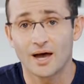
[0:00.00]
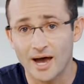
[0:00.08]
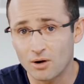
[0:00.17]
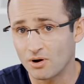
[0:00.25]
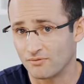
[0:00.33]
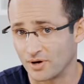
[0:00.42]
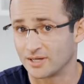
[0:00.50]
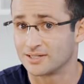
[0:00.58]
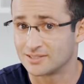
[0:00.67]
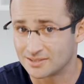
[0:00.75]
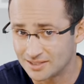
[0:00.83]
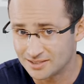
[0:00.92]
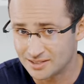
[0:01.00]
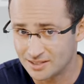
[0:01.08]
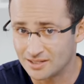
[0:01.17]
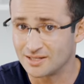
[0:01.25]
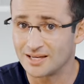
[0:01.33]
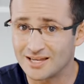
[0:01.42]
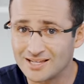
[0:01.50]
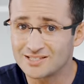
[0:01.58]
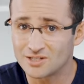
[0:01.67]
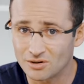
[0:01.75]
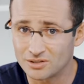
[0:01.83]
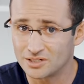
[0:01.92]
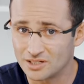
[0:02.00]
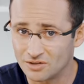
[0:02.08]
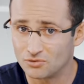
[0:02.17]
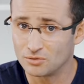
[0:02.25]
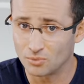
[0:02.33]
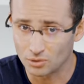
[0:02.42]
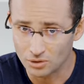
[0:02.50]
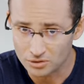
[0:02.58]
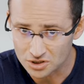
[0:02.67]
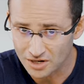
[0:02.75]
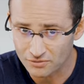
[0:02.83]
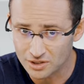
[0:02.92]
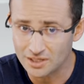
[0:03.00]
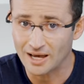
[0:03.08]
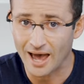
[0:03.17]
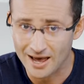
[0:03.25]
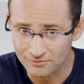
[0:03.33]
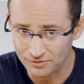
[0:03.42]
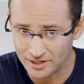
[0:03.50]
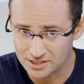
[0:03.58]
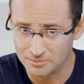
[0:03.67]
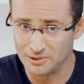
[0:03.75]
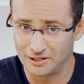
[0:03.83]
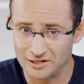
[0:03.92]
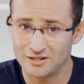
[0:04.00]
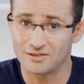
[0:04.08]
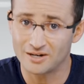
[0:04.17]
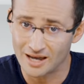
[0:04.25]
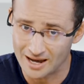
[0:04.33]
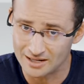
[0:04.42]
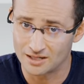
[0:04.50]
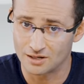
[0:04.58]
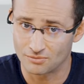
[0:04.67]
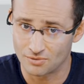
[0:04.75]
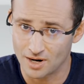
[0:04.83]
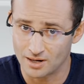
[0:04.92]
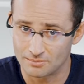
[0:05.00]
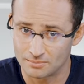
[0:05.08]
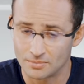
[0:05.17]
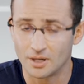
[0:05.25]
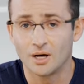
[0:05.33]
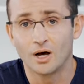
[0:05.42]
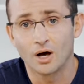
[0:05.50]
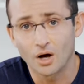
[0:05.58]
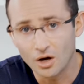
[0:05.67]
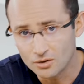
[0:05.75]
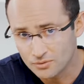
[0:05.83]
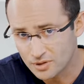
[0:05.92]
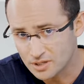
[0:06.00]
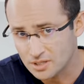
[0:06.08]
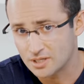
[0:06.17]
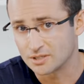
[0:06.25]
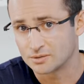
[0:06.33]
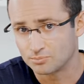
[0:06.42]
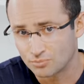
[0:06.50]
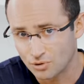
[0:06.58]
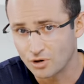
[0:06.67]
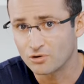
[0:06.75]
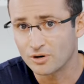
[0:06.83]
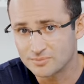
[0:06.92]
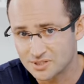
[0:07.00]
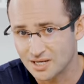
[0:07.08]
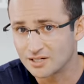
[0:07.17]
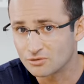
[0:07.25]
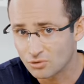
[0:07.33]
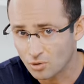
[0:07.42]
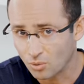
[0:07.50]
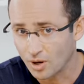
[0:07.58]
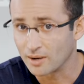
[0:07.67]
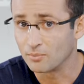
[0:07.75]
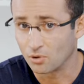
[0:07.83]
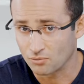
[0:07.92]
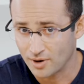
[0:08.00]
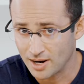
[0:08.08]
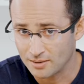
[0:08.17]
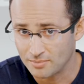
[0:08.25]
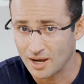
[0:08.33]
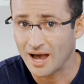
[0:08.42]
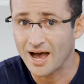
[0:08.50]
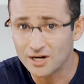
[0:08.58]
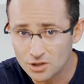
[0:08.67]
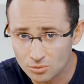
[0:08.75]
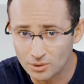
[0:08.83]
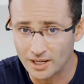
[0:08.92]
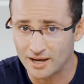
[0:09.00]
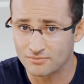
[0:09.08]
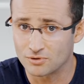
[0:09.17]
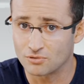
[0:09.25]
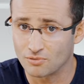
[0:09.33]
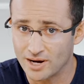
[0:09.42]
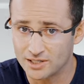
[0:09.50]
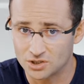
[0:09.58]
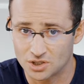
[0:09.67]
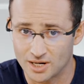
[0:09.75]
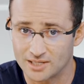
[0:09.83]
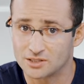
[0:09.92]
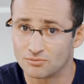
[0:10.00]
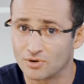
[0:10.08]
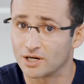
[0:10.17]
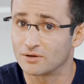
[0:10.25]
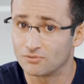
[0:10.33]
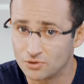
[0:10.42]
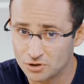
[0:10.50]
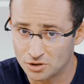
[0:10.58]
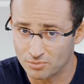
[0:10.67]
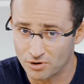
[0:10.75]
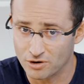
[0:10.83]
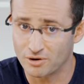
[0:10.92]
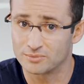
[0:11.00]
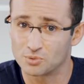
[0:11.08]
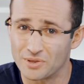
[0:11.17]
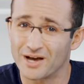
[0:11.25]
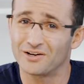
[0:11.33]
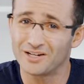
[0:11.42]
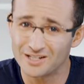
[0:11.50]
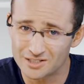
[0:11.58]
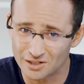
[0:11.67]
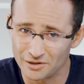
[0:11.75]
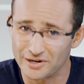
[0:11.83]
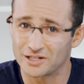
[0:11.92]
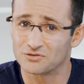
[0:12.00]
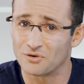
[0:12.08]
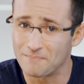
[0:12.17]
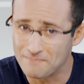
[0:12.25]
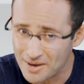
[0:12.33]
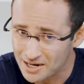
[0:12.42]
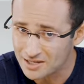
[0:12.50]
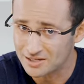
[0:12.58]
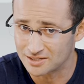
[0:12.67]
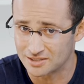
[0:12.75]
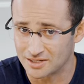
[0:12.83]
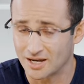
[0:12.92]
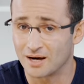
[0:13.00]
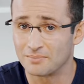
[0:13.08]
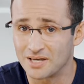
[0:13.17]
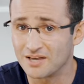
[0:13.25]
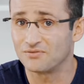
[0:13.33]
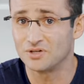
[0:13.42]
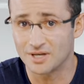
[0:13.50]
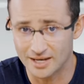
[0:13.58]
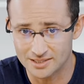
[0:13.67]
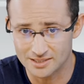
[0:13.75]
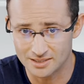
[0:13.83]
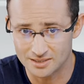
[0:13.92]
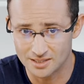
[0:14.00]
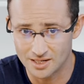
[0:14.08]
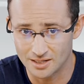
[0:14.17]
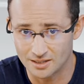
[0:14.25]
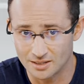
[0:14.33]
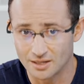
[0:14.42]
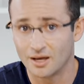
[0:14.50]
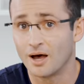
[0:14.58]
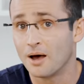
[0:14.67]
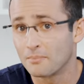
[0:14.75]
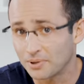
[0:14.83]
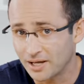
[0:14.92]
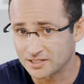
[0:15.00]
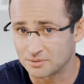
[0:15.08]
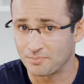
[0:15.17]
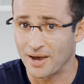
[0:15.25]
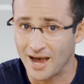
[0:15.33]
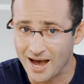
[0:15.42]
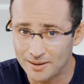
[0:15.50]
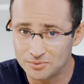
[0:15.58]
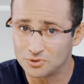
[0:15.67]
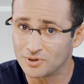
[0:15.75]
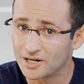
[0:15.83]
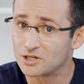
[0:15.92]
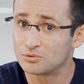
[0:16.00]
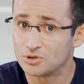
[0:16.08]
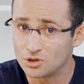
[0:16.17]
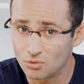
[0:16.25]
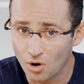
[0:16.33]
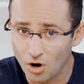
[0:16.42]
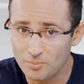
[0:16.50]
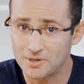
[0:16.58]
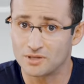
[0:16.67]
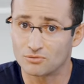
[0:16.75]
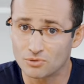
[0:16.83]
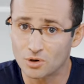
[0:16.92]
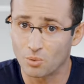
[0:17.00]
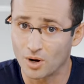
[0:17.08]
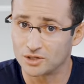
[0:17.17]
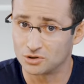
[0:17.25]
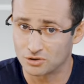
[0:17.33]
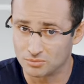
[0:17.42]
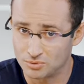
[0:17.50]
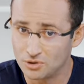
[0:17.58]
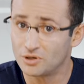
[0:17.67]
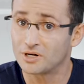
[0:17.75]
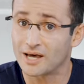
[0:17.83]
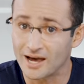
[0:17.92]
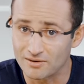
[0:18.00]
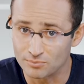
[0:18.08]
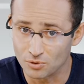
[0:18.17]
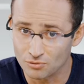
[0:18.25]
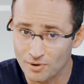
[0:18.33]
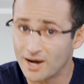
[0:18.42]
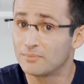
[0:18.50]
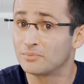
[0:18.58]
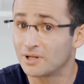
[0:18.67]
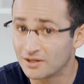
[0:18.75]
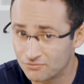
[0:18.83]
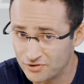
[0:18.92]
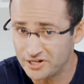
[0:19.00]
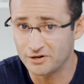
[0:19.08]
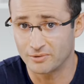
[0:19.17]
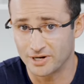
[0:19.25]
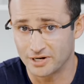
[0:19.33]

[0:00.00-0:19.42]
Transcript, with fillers: However, 16GB is going to give you more longevity and flexibility than 8GB of RAM. Over the years, programs tend to require more RAM, and you will have the greatest chance of running future programs without any slowdowns for many years to come if you get 16. Plus, perhaps you'll get into a new hobby that requires your computer to have more RAM, like video